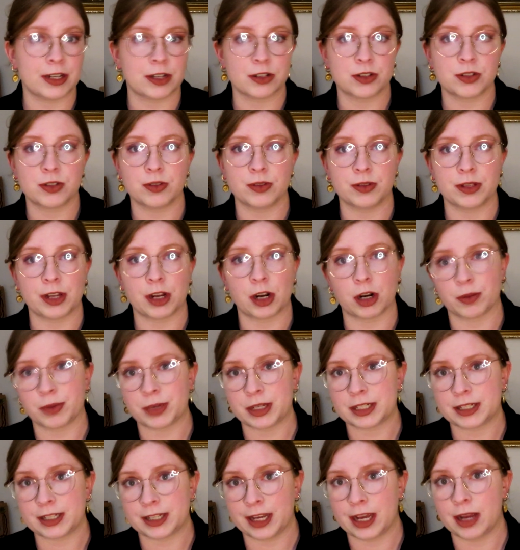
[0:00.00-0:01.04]
into the
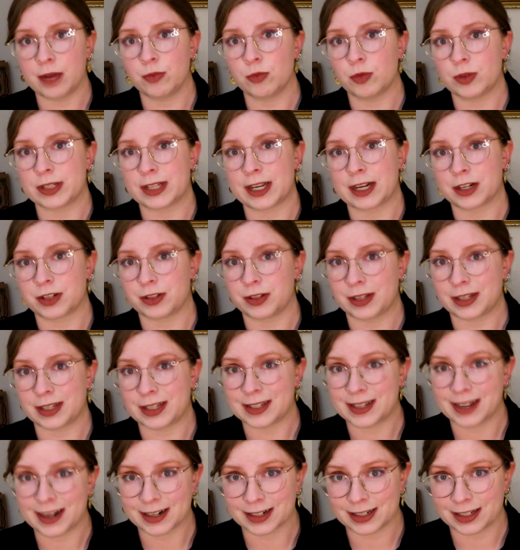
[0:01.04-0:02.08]
RBCM was actually
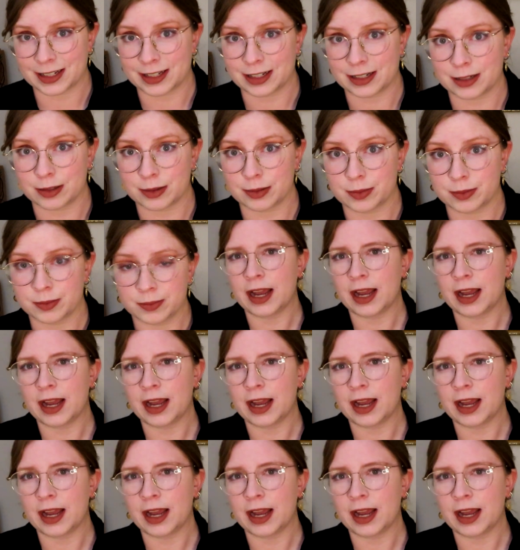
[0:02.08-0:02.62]
conducted.